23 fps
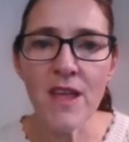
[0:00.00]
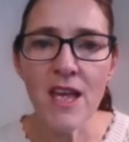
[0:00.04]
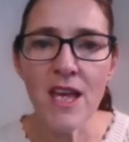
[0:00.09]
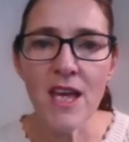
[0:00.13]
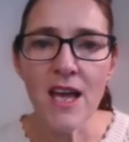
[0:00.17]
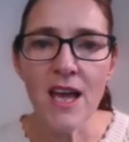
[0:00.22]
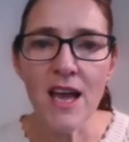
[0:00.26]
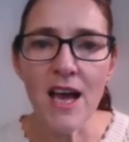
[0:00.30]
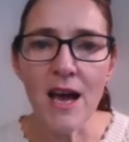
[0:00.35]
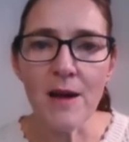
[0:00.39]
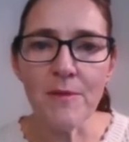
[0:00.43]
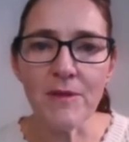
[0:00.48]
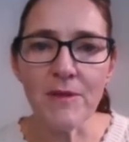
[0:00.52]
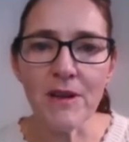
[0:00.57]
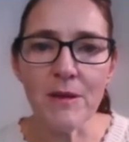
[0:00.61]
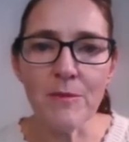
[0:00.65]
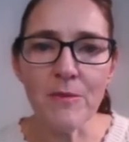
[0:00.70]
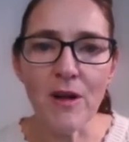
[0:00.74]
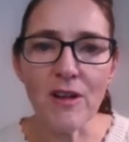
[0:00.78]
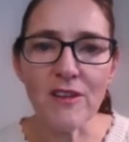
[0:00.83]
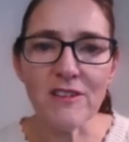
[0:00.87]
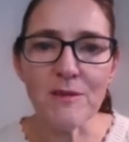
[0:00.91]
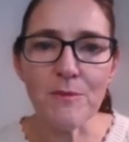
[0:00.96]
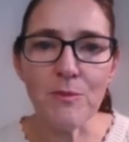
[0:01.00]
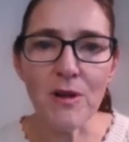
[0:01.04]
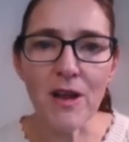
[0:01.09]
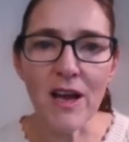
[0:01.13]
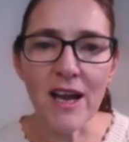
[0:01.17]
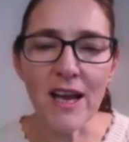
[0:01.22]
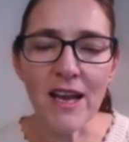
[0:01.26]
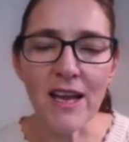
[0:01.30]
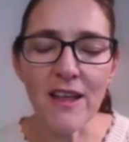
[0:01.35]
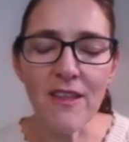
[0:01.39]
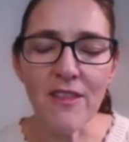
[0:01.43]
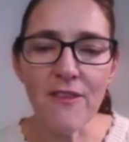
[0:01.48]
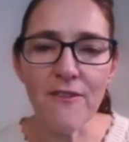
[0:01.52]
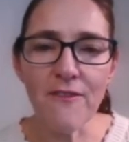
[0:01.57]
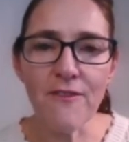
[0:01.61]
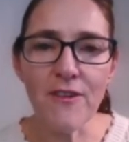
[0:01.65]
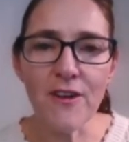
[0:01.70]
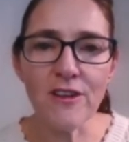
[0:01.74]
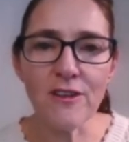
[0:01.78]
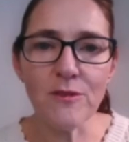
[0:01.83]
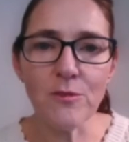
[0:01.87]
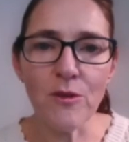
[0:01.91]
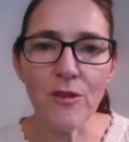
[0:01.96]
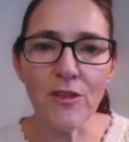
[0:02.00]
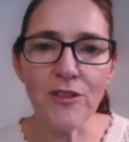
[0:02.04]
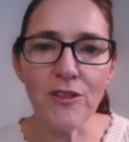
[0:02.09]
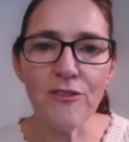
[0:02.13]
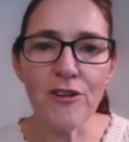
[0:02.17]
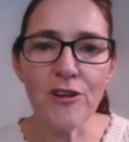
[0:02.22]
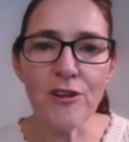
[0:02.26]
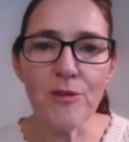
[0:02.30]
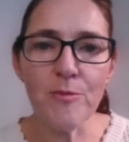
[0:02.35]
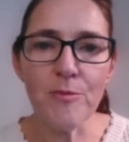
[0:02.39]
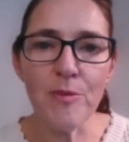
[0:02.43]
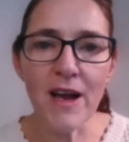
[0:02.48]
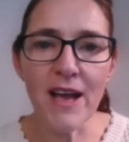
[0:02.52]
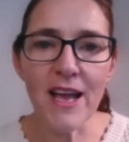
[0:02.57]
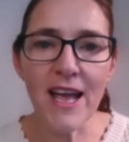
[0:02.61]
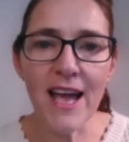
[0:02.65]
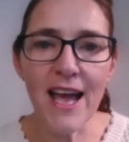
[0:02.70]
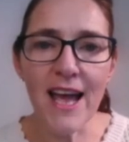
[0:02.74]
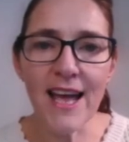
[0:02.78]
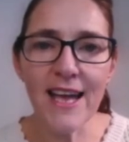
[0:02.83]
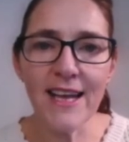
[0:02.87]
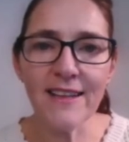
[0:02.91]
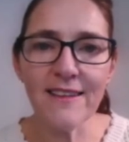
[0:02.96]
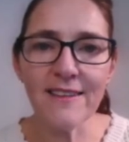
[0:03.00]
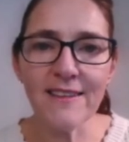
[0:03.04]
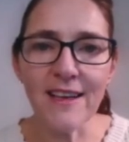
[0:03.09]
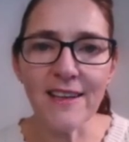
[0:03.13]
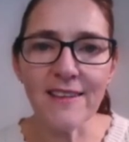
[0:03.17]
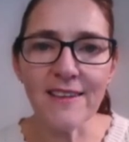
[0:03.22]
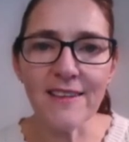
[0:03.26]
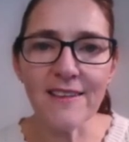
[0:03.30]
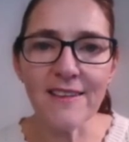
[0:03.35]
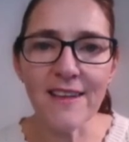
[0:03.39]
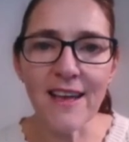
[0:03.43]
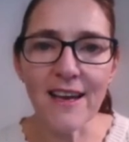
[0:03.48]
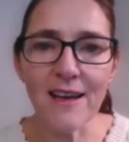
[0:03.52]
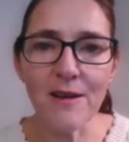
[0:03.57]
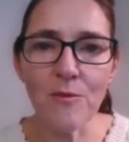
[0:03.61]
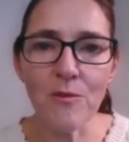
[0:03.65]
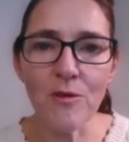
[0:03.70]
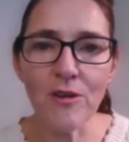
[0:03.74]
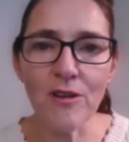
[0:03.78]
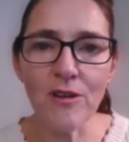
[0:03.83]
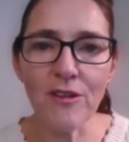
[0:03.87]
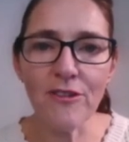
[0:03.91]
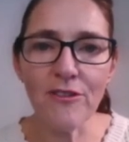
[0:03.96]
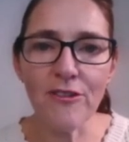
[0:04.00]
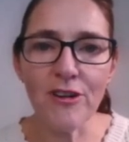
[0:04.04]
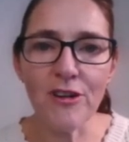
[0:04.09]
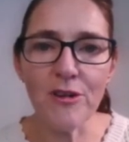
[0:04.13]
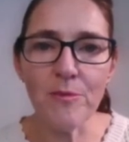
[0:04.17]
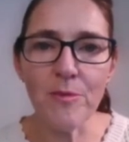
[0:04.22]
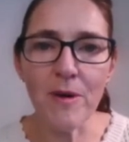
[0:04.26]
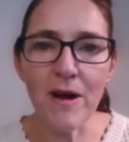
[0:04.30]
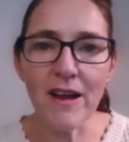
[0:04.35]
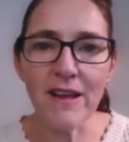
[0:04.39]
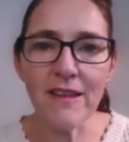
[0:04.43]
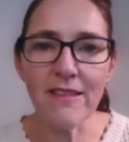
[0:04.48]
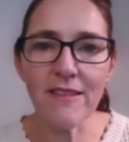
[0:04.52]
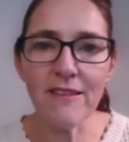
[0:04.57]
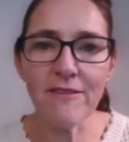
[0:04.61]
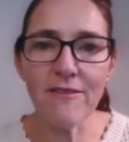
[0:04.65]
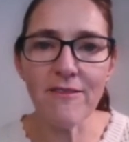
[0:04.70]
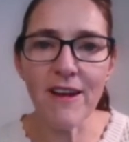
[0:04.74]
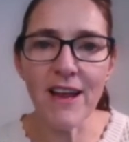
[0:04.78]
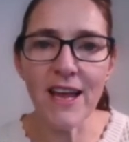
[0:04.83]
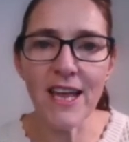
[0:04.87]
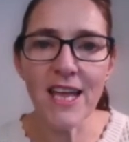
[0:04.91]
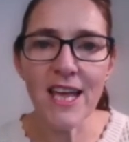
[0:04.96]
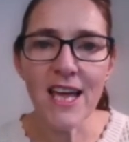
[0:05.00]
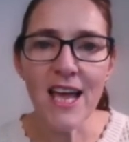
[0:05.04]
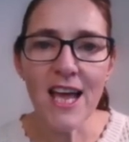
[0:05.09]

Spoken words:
I'm going to multiply the first one through by 8 and the second one through by 3.